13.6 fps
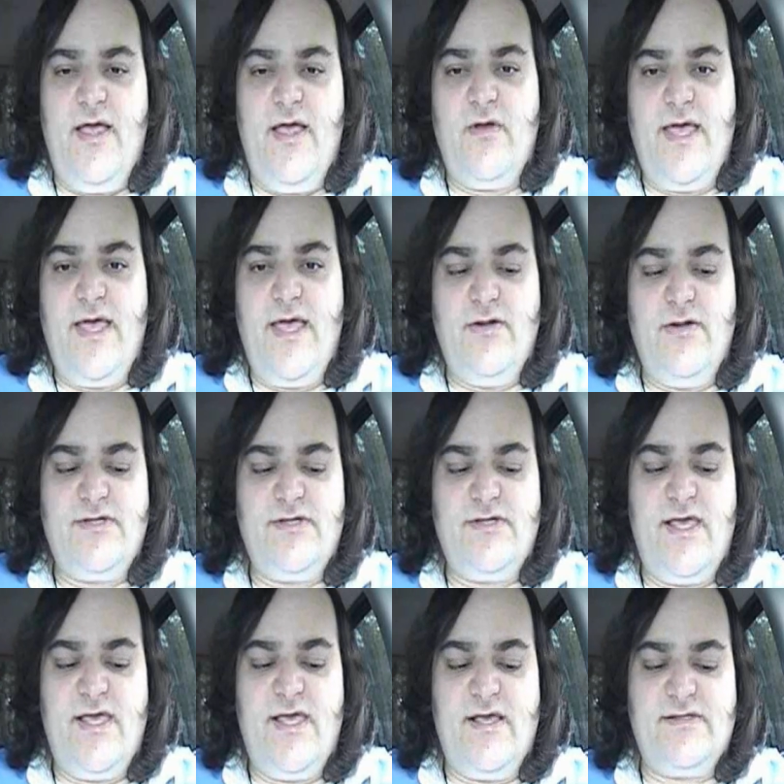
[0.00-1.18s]
Creator's
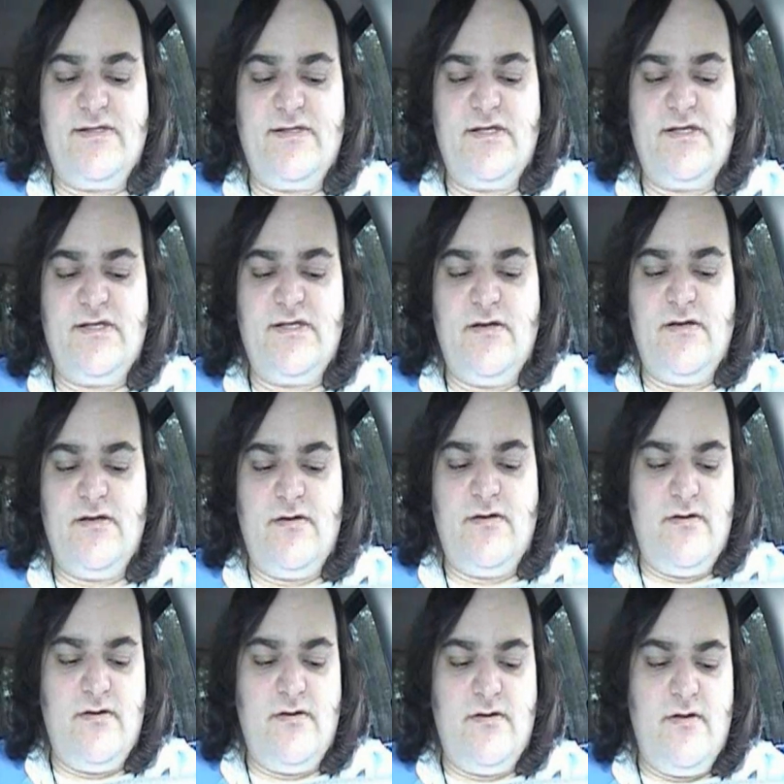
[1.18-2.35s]
kiss.
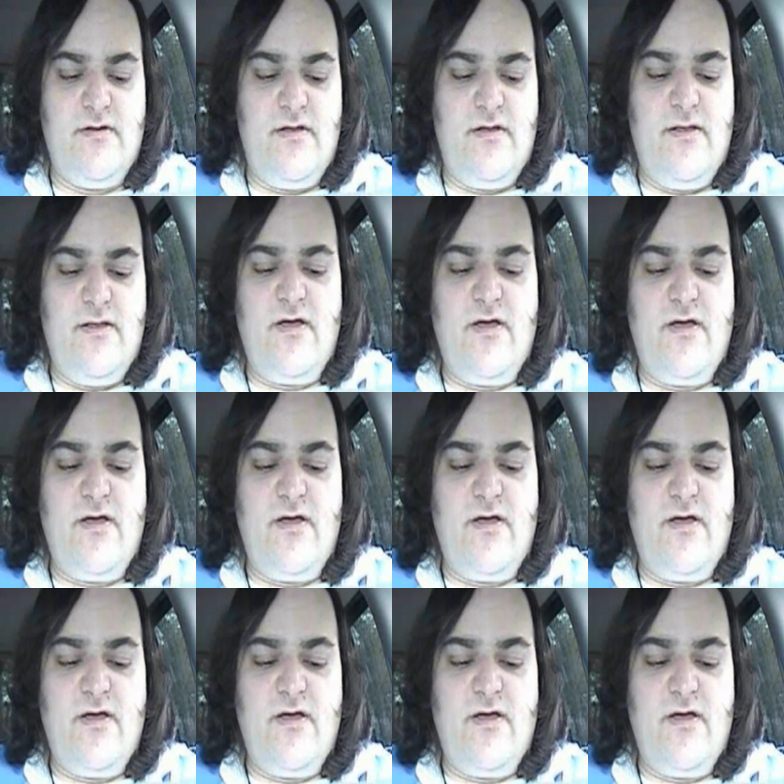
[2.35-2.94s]
The